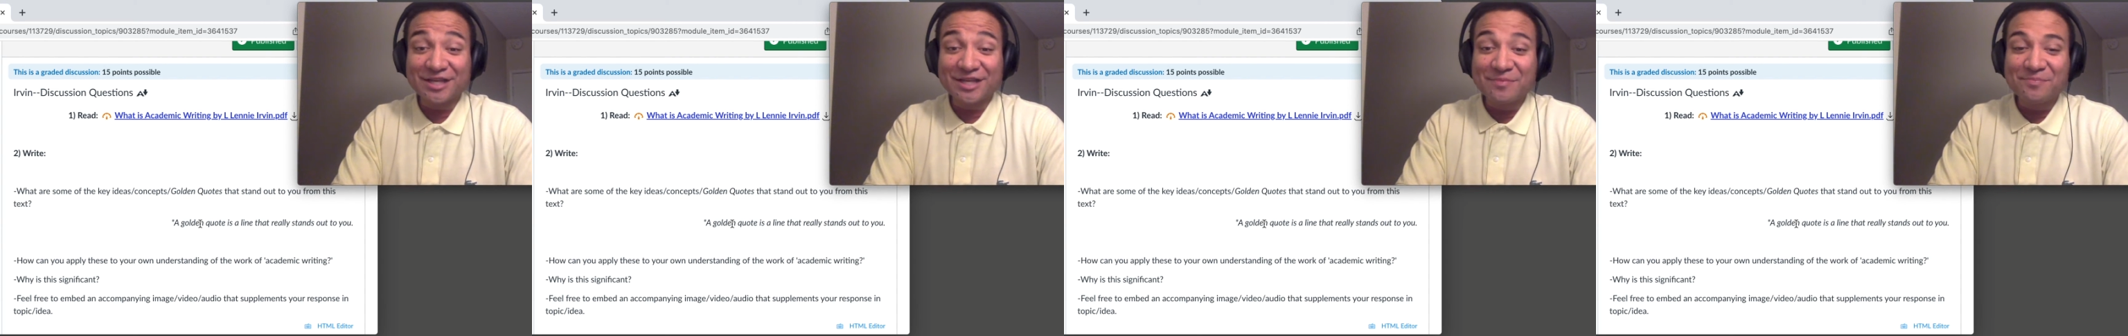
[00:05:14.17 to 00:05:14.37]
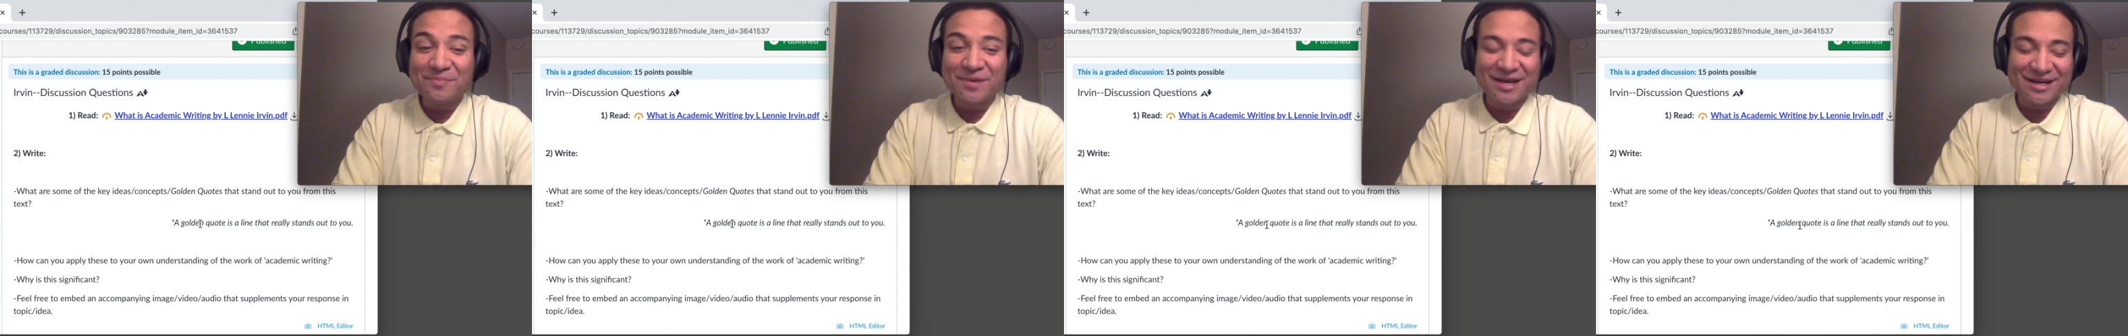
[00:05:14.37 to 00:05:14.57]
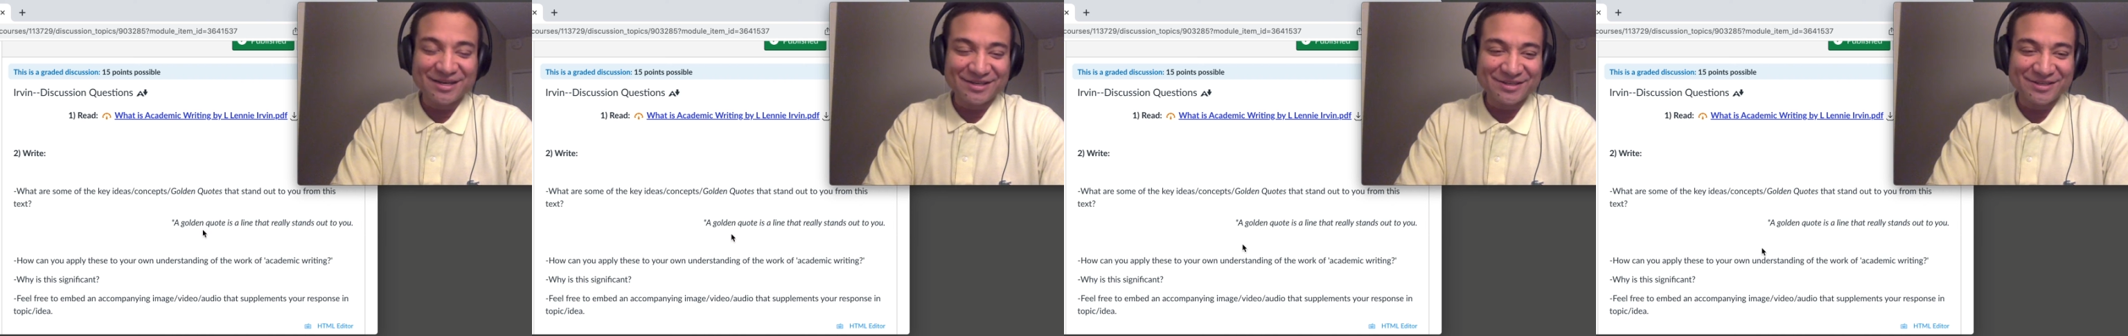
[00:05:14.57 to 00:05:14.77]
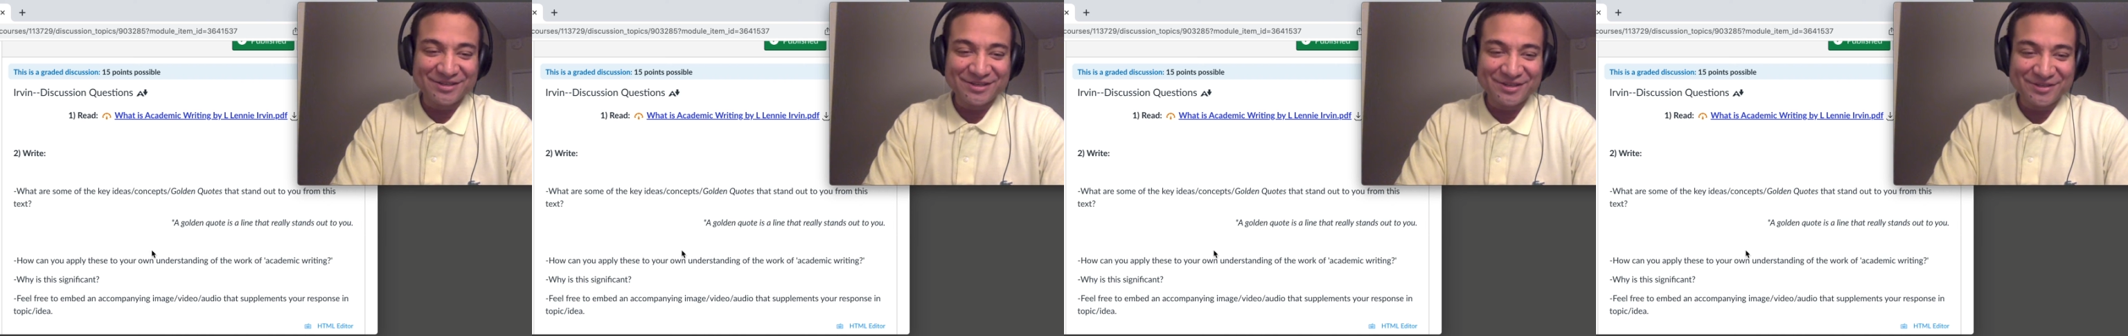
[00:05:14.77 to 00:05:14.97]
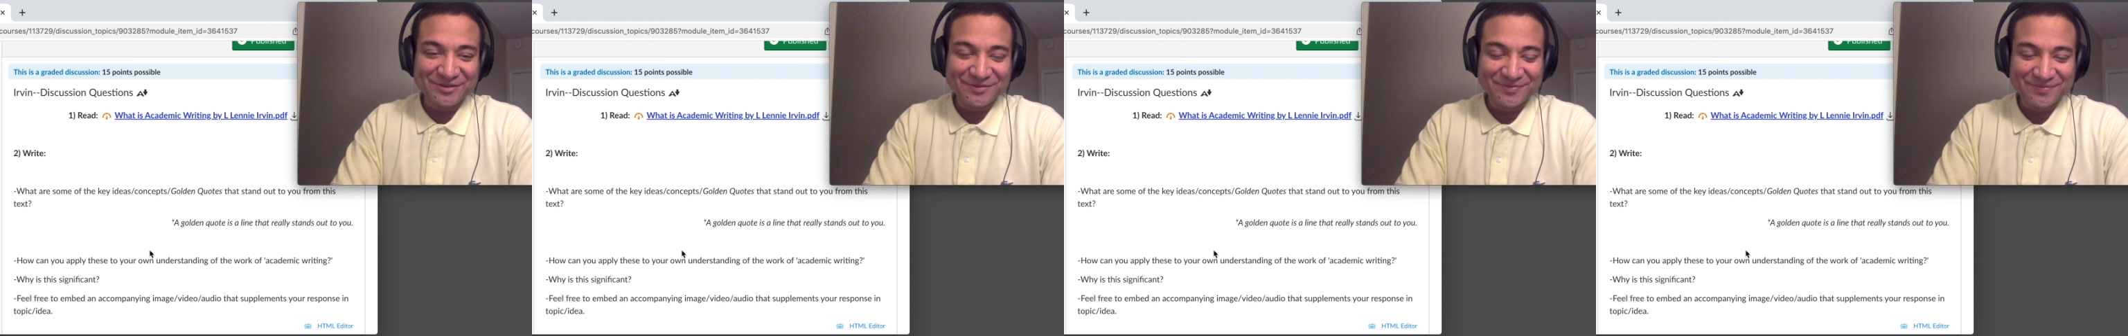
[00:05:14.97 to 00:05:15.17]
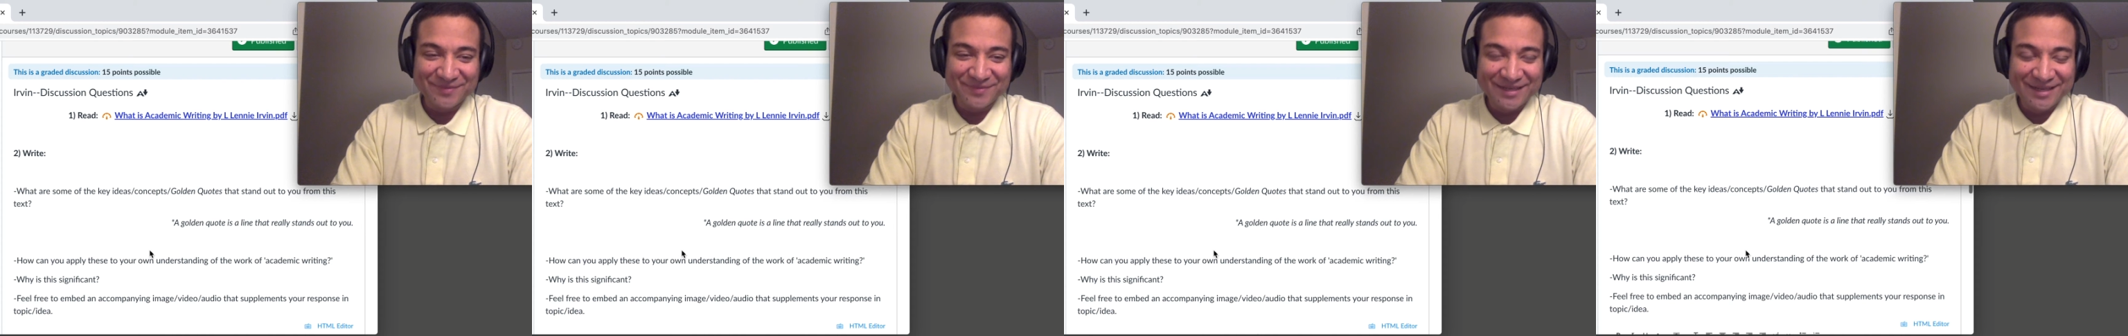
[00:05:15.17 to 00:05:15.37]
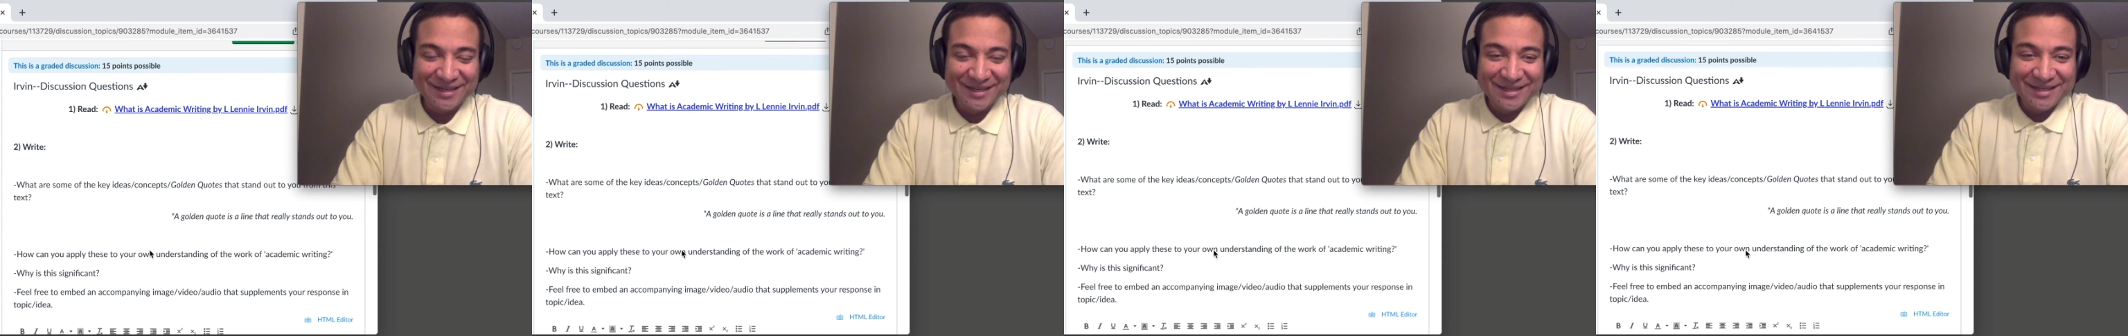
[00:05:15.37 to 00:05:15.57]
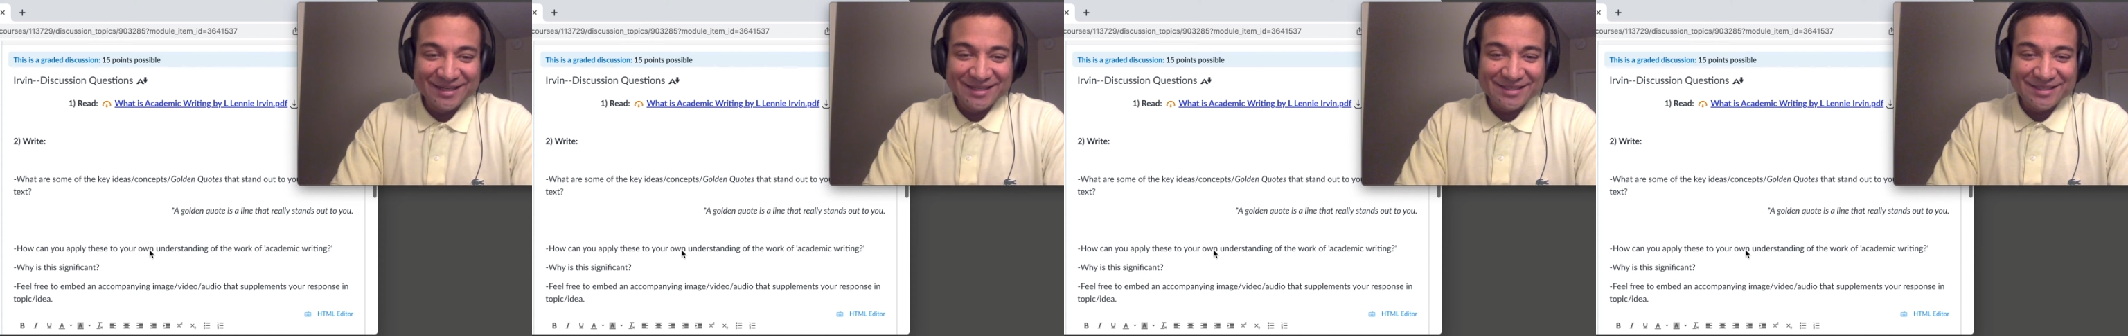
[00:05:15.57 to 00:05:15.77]
impact on you.
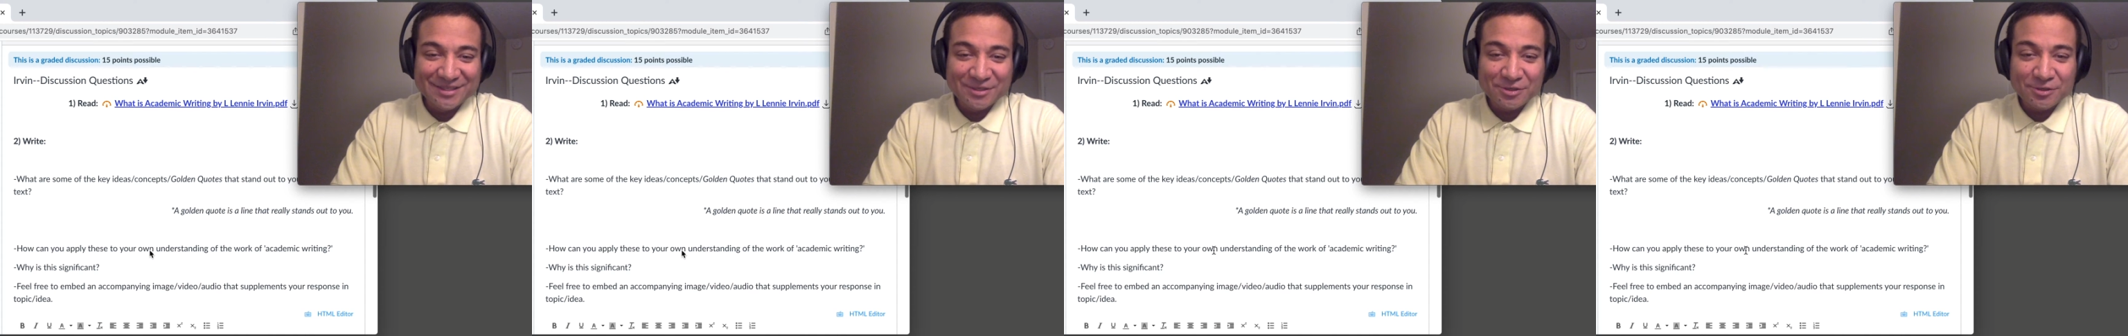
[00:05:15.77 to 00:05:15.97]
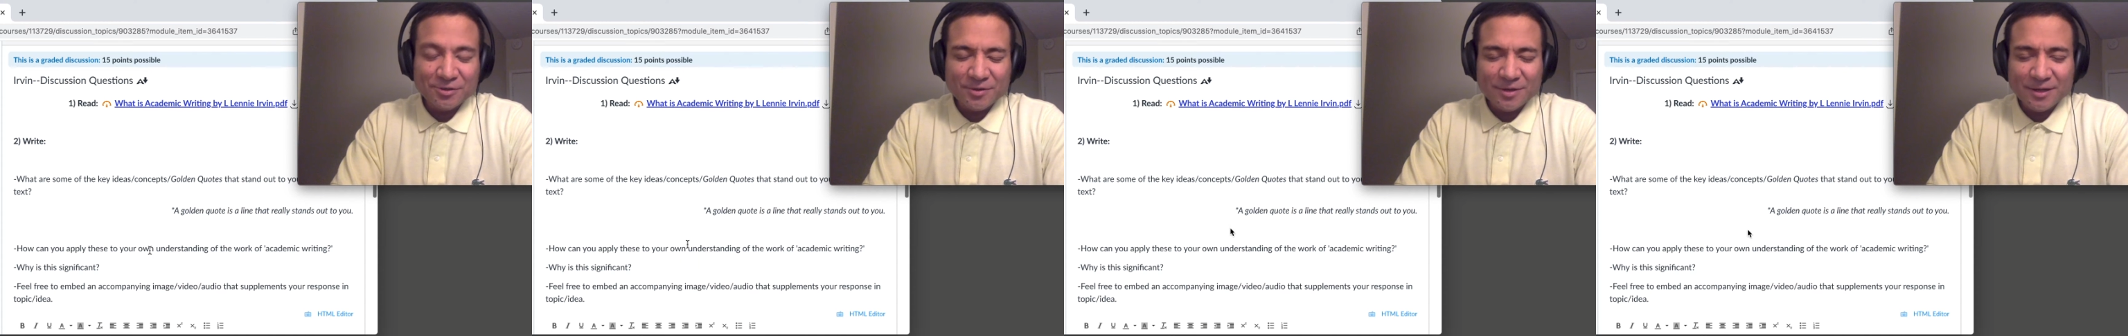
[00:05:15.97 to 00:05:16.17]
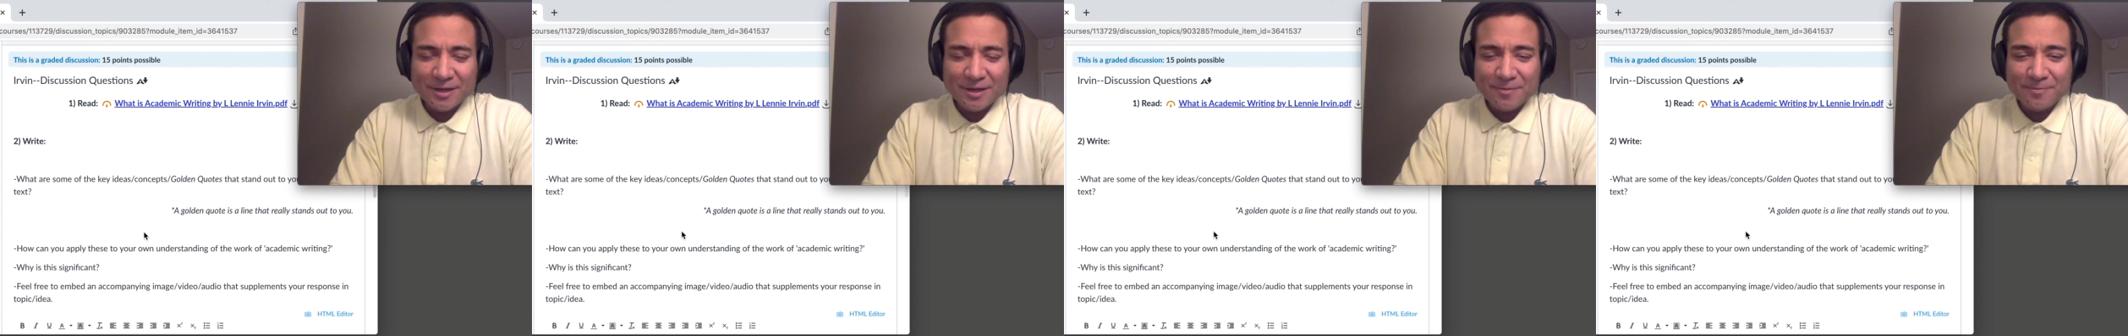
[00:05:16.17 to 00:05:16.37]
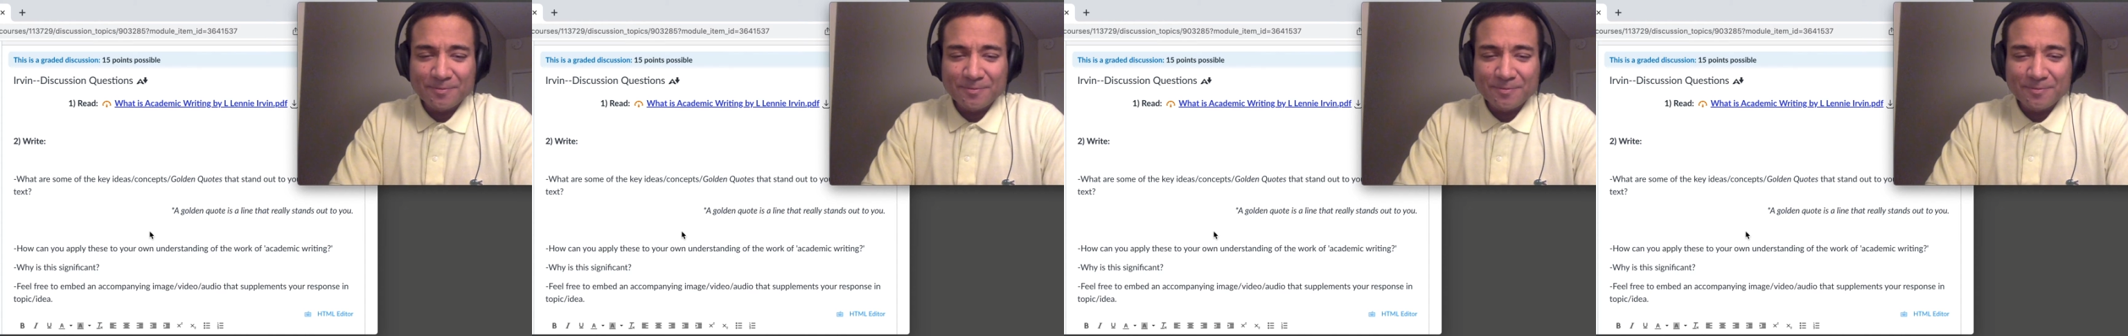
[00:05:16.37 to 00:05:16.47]
So